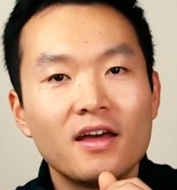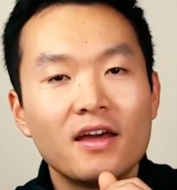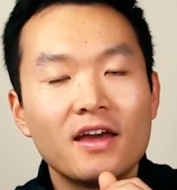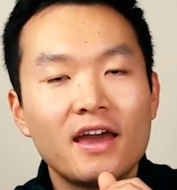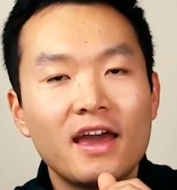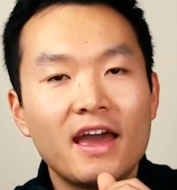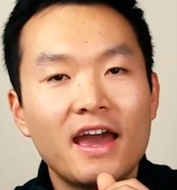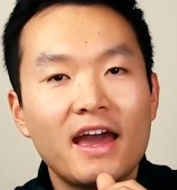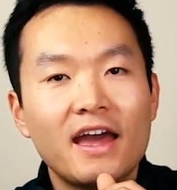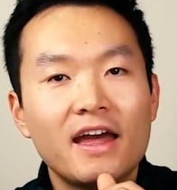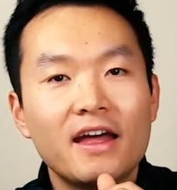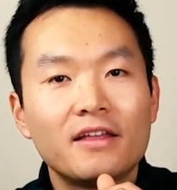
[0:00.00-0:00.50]

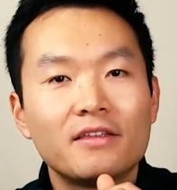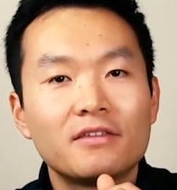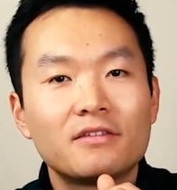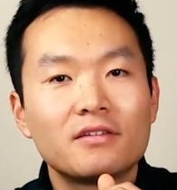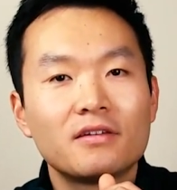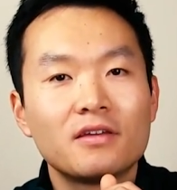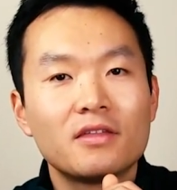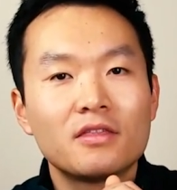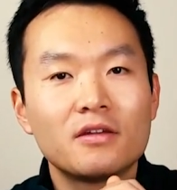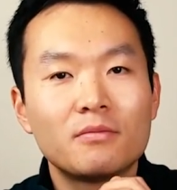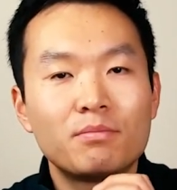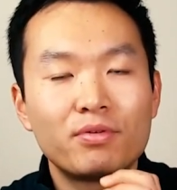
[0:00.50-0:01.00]
And
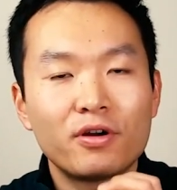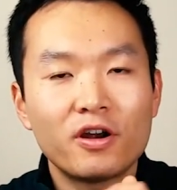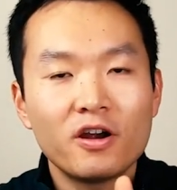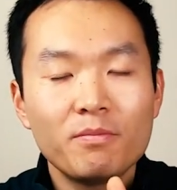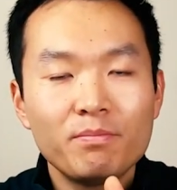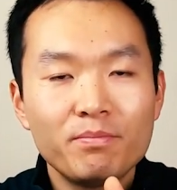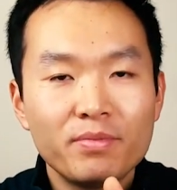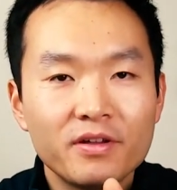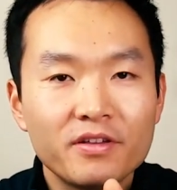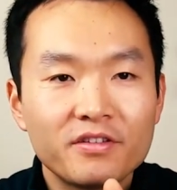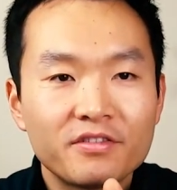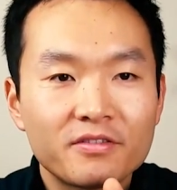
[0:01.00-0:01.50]
the
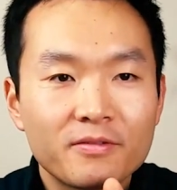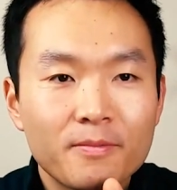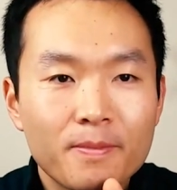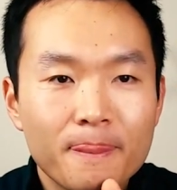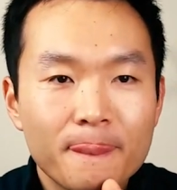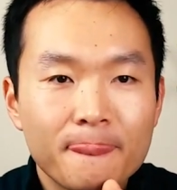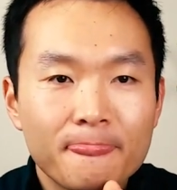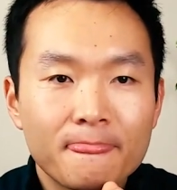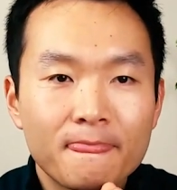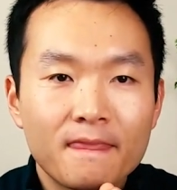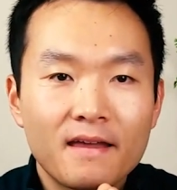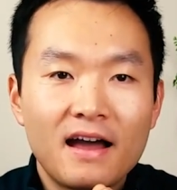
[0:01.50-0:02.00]
purpose
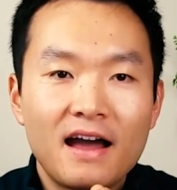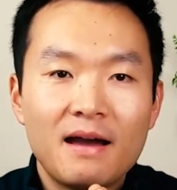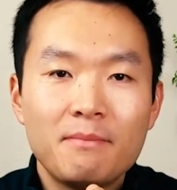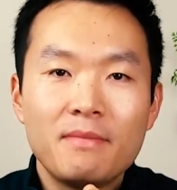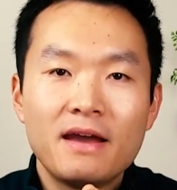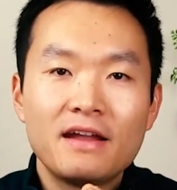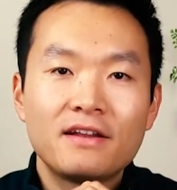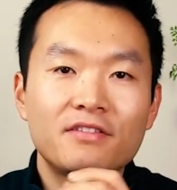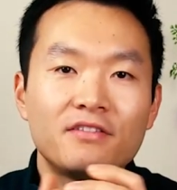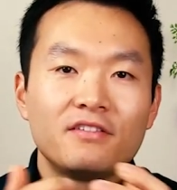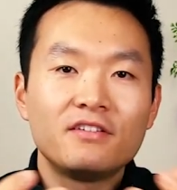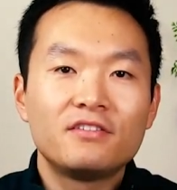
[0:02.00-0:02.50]
I
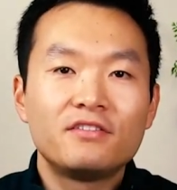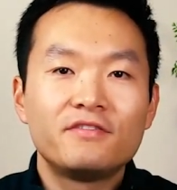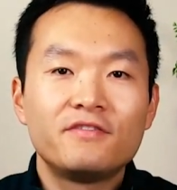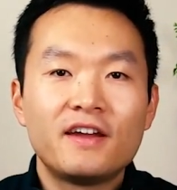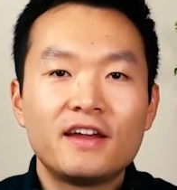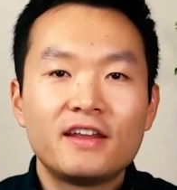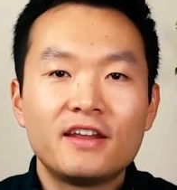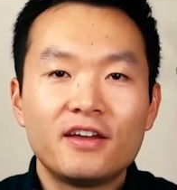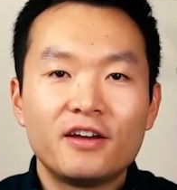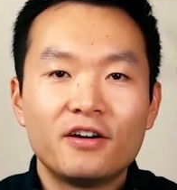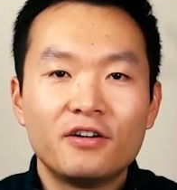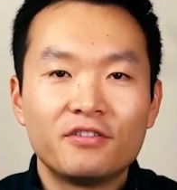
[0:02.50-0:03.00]
make these
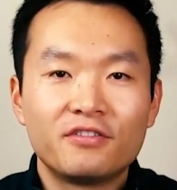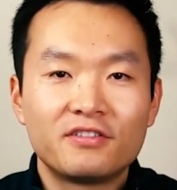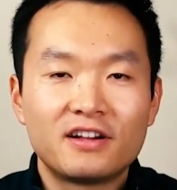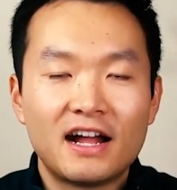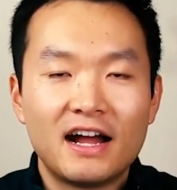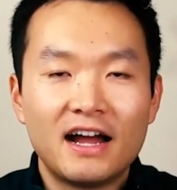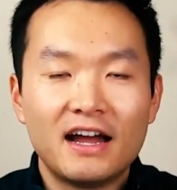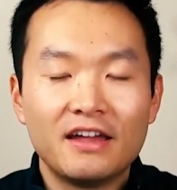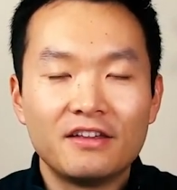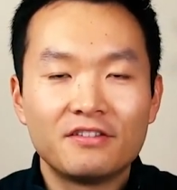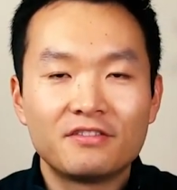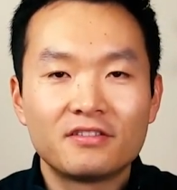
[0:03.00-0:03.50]
videos,
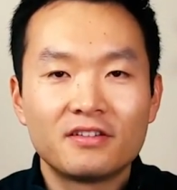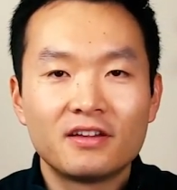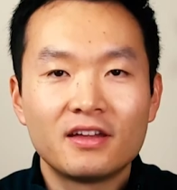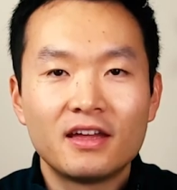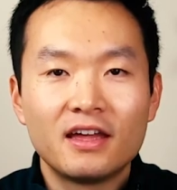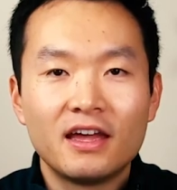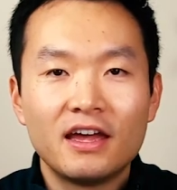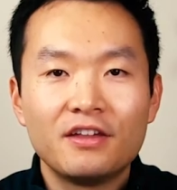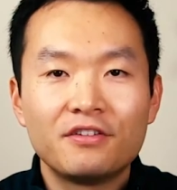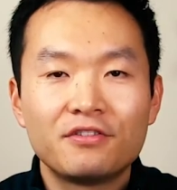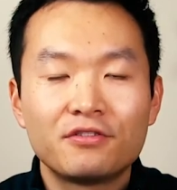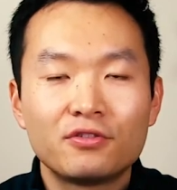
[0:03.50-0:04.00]
guys,
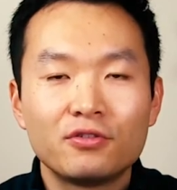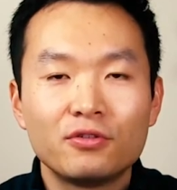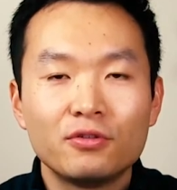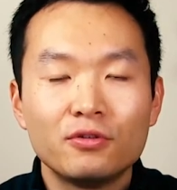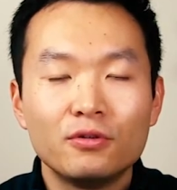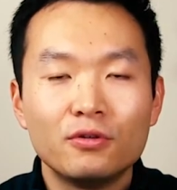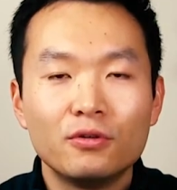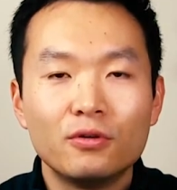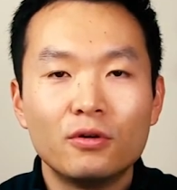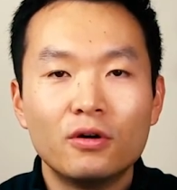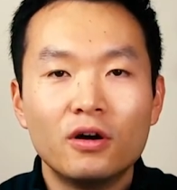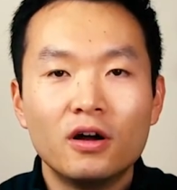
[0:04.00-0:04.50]
is
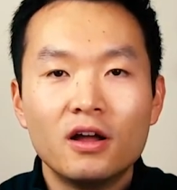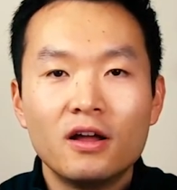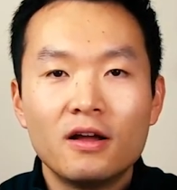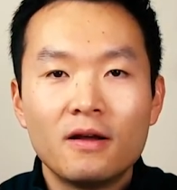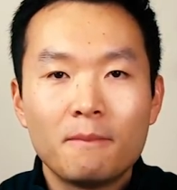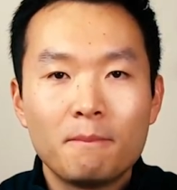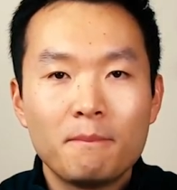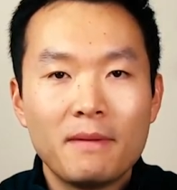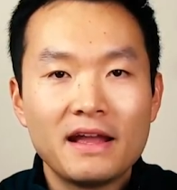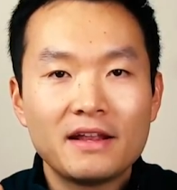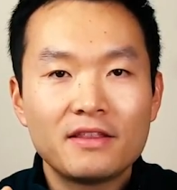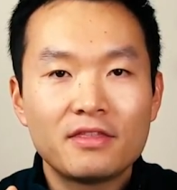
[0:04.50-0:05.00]
to
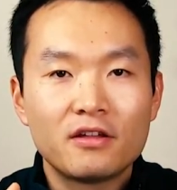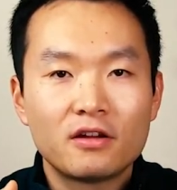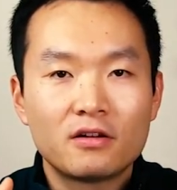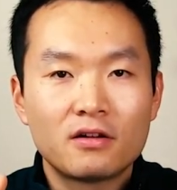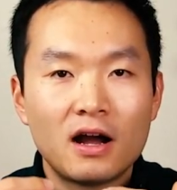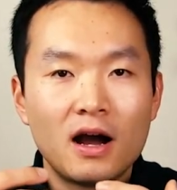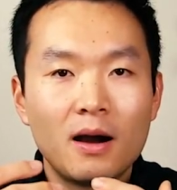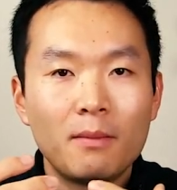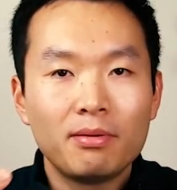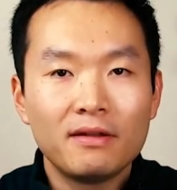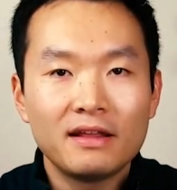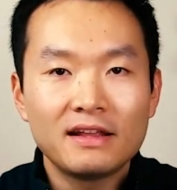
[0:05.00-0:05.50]
make the
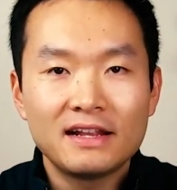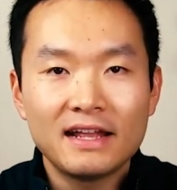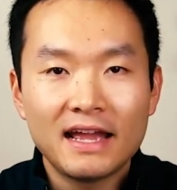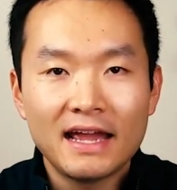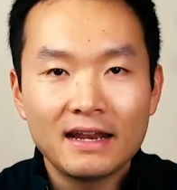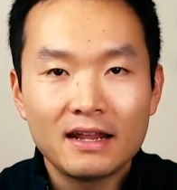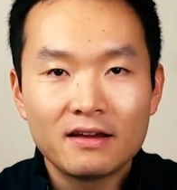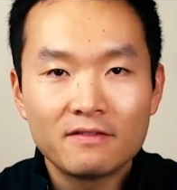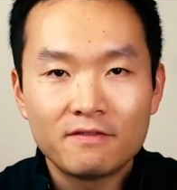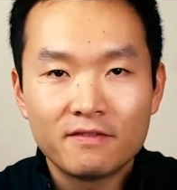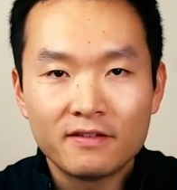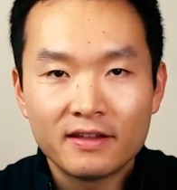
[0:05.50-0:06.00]

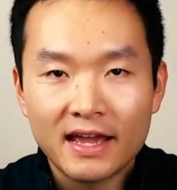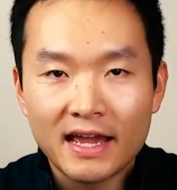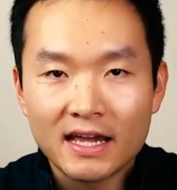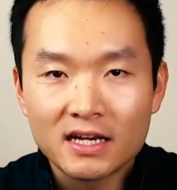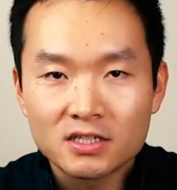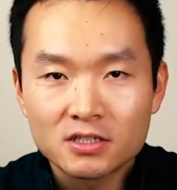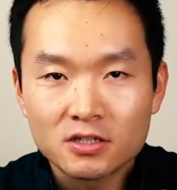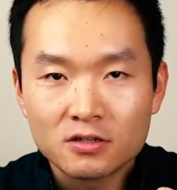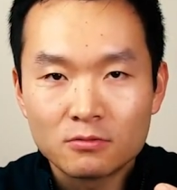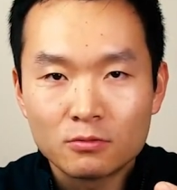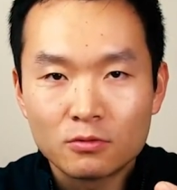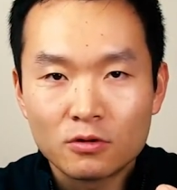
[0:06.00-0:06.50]
complicated
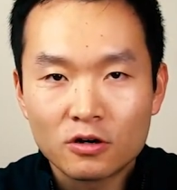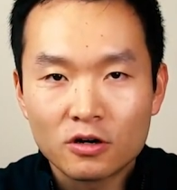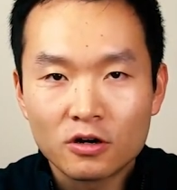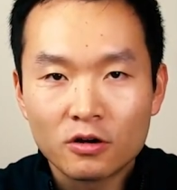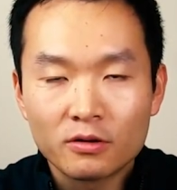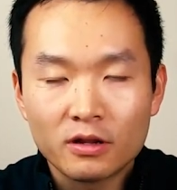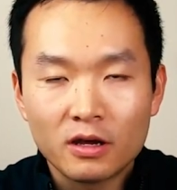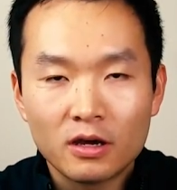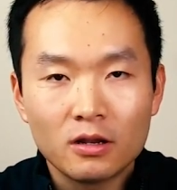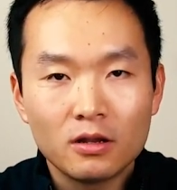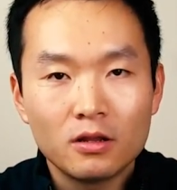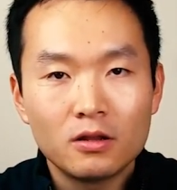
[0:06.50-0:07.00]
financial world
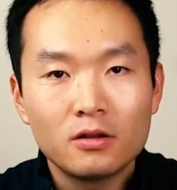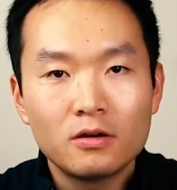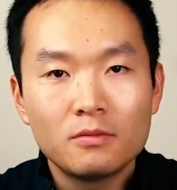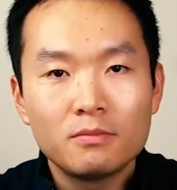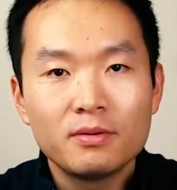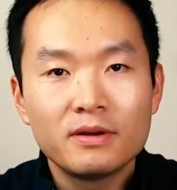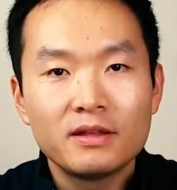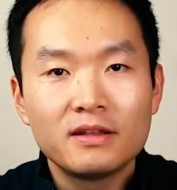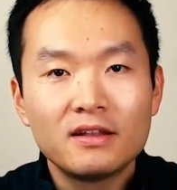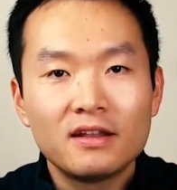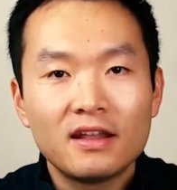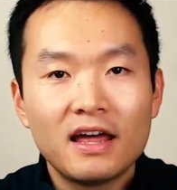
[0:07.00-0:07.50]
a little
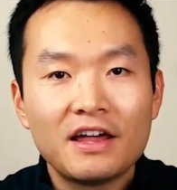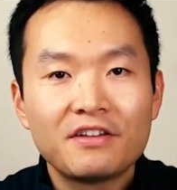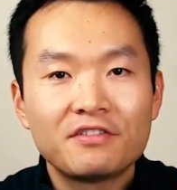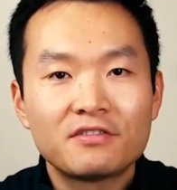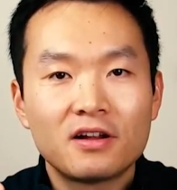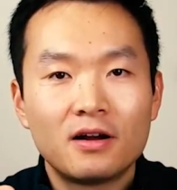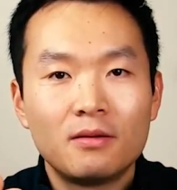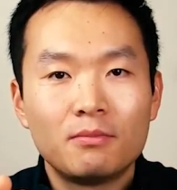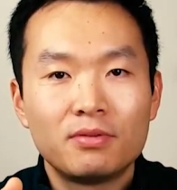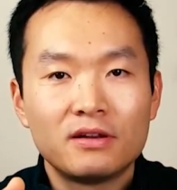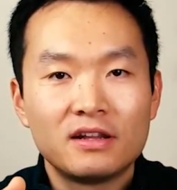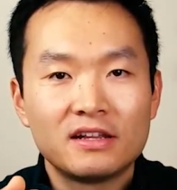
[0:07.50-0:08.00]
bit less
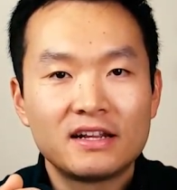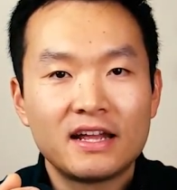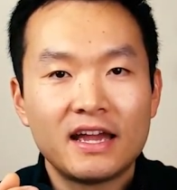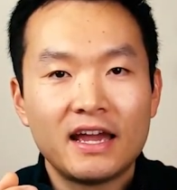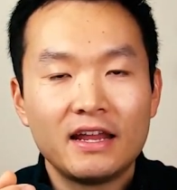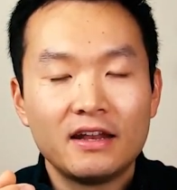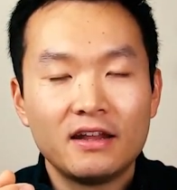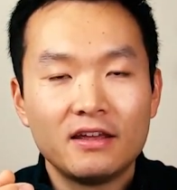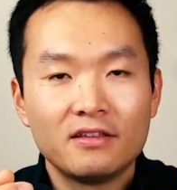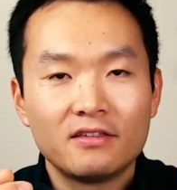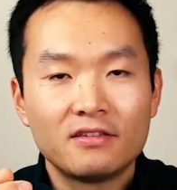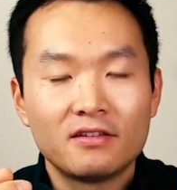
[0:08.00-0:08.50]

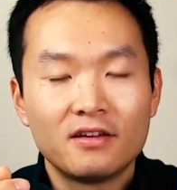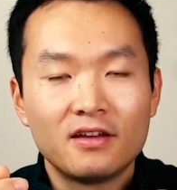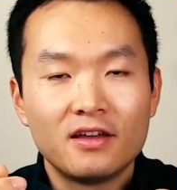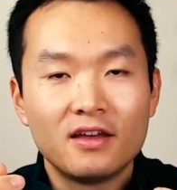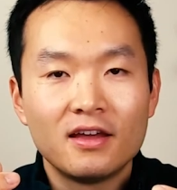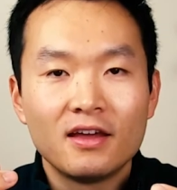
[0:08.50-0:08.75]
complicated.